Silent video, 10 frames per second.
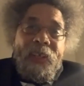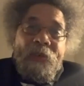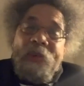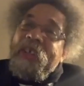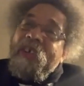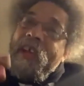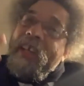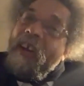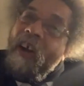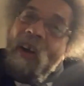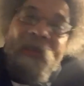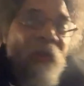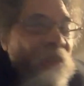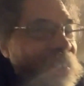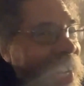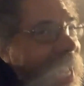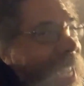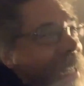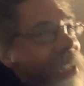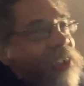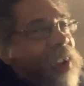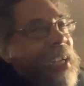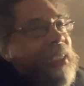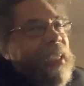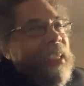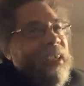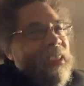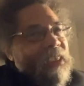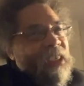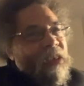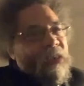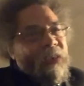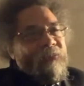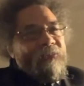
what great art really tries to get us to do